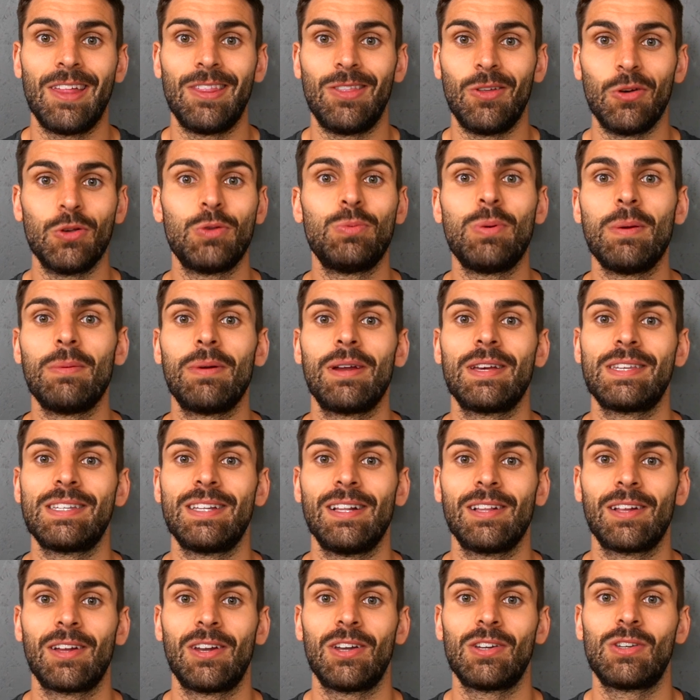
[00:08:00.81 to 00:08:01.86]
Those people are
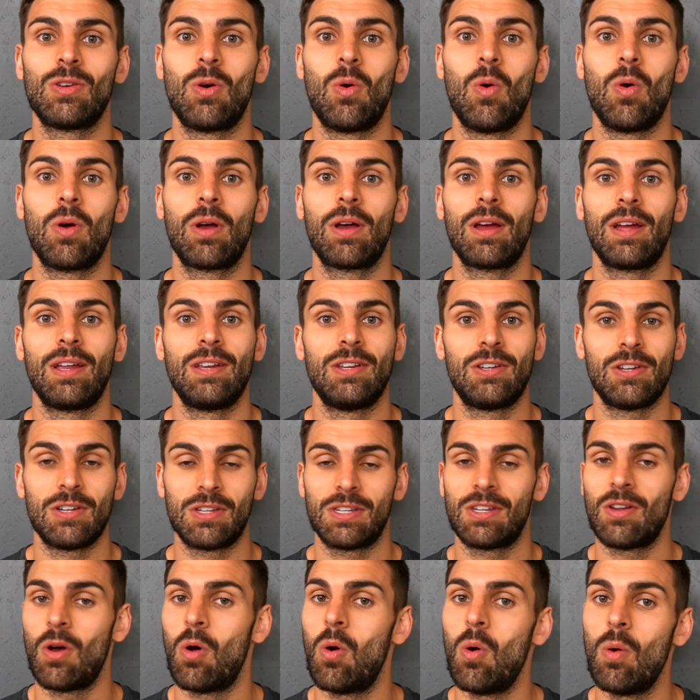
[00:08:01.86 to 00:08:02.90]
still gonna talk, and
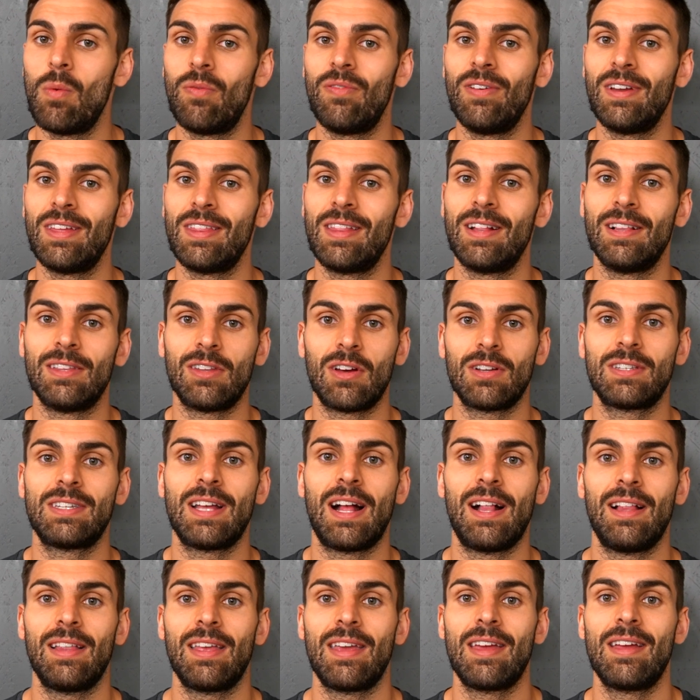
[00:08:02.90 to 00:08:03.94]
just hopefully they'll not
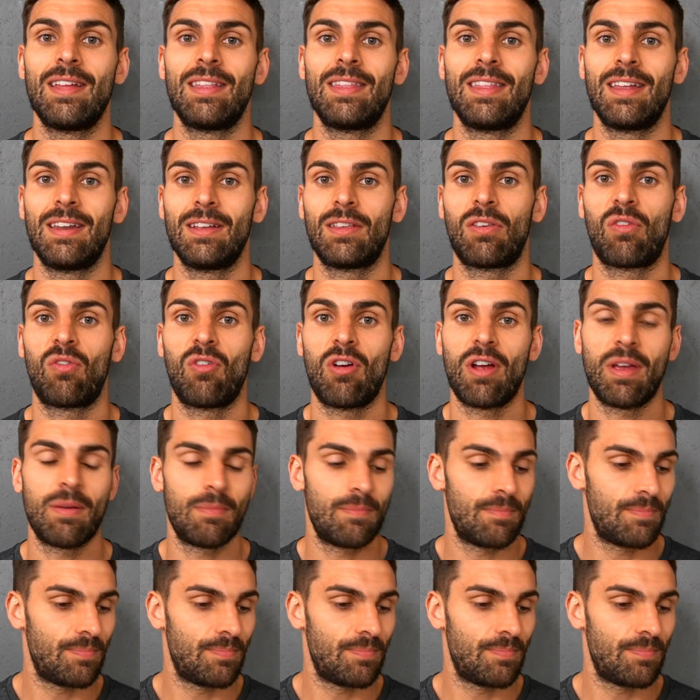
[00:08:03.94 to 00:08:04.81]
tell you that it's free.